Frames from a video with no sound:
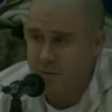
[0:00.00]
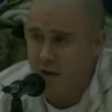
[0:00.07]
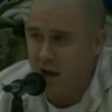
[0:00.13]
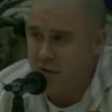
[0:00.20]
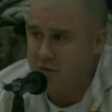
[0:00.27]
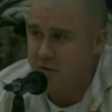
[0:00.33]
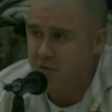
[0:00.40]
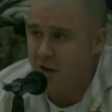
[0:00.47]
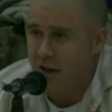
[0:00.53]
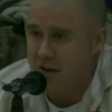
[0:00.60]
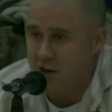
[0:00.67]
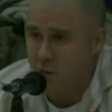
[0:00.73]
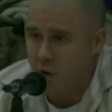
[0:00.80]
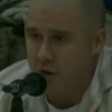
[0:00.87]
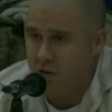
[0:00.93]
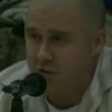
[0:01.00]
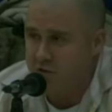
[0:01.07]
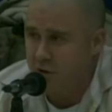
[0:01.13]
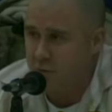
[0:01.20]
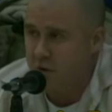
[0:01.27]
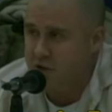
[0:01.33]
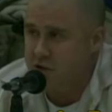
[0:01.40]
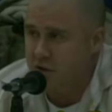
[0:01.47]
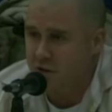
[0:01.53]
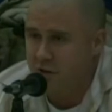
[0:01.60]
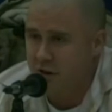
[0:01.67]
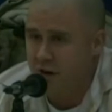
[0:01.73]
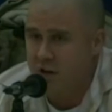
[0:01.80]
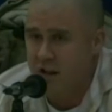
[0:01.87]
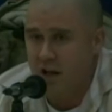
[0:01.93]
calcified in the way that so much
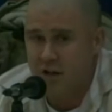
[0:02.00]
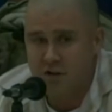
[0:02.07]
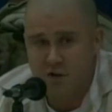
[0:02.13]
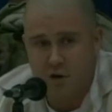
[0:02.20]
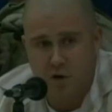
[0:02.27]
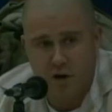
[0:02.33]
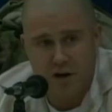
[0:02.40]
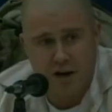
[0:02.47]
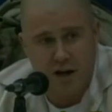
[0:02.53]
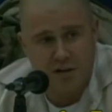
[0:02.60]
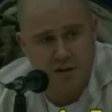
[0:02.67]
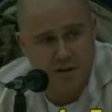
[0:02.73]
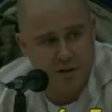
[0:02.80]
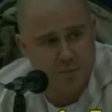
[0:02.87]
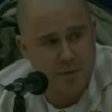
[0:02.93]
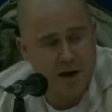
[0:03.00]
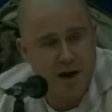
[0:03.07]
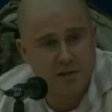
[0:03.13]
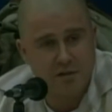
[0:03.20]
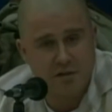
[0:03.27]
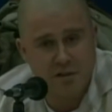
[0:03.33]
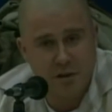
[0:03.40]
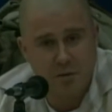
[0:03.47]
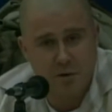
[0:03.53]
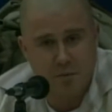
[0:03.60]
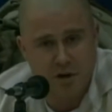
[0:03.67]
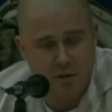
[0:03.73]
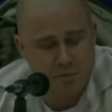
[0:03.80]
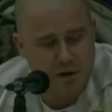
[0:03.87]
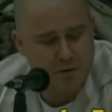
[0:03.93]
other ecological organizing in the past has seemed to
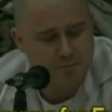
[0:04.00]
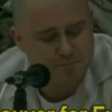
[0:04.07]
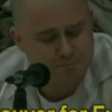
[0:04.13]
me to be.